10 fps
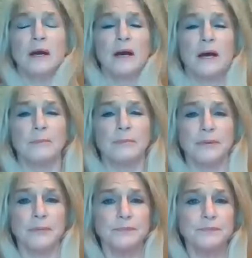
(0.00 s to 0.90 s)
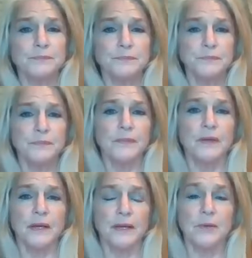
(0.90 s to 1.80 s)
up
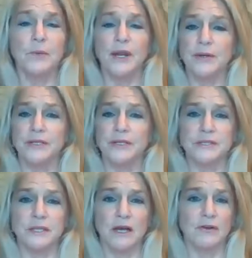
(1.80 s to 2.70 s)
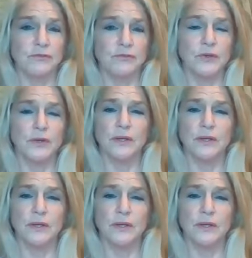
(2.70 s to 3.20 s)
an awareness of